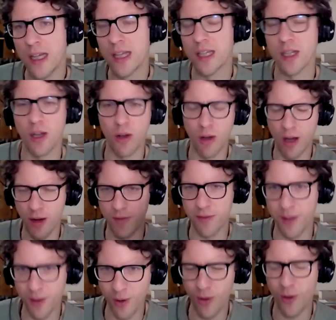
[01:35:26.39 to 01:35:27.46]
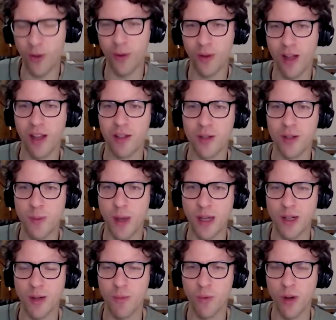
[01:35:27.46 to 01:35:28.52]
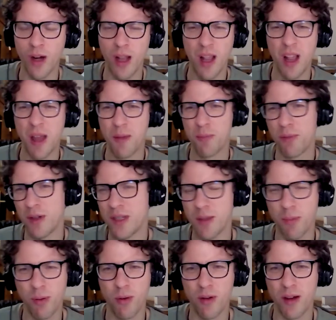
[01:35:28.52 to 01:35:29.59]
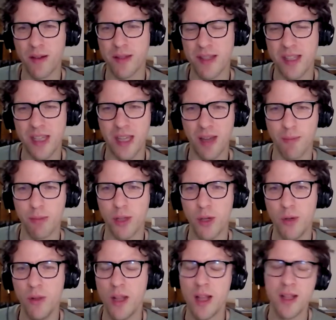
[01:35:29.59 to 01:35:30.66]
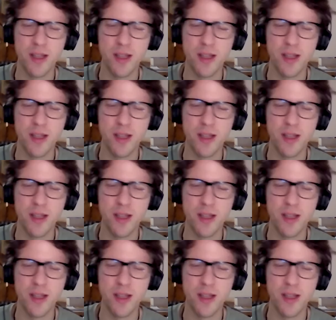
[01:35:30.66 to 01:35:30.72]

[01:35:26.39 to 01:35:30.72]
So out of the whole color spectrum, we're pretty poor at seeing blue.